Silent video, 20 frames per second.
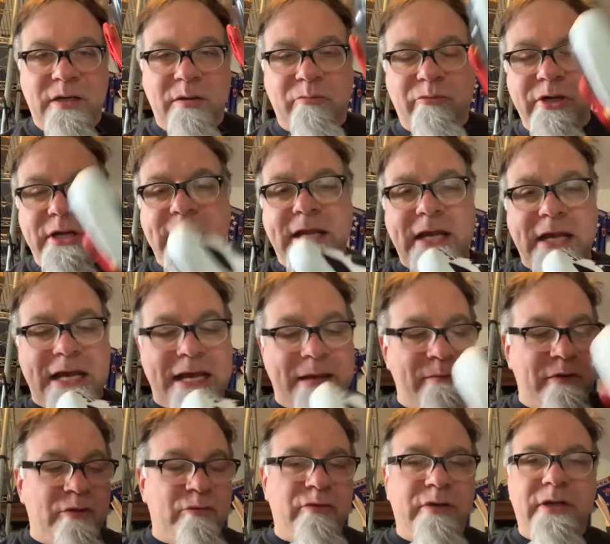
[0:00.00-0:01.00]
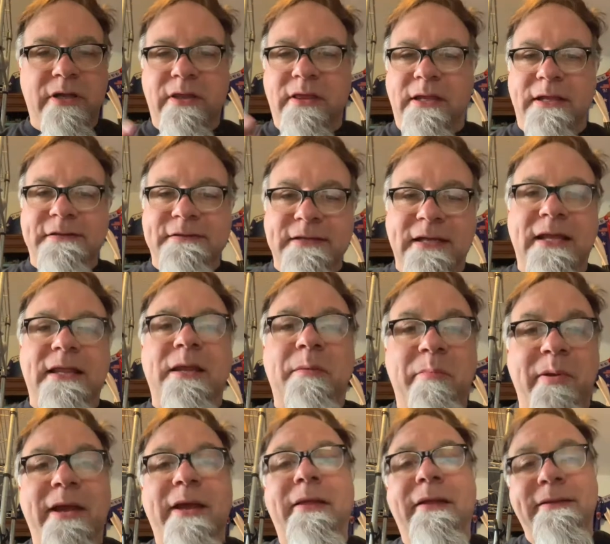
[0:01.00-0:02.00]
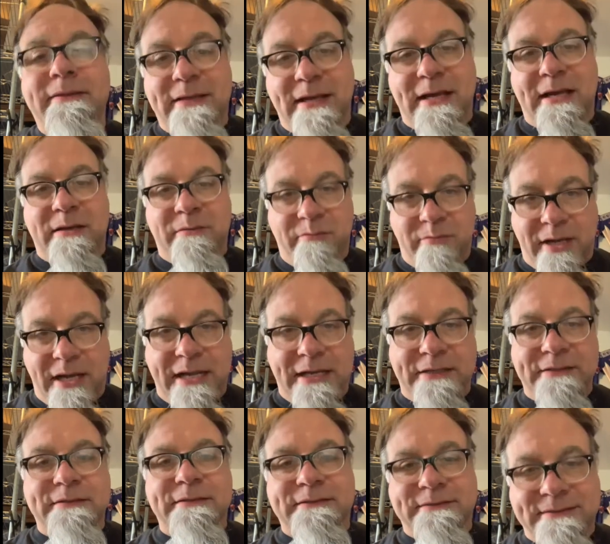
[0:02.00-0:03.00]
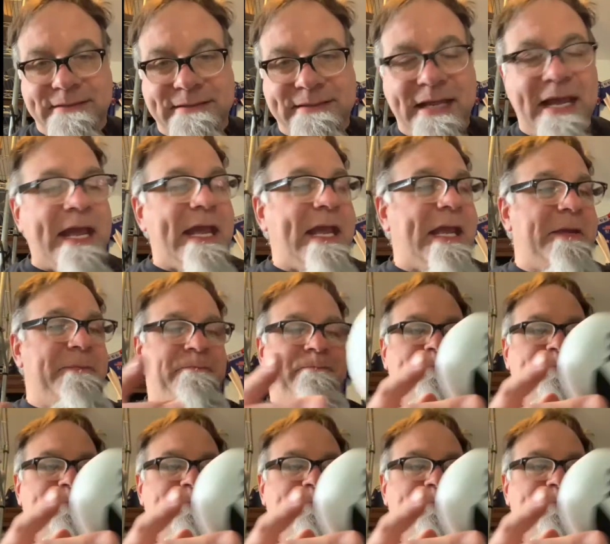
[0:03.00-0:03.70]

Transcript: Pretty common with, let's say, the Peloton bikes today.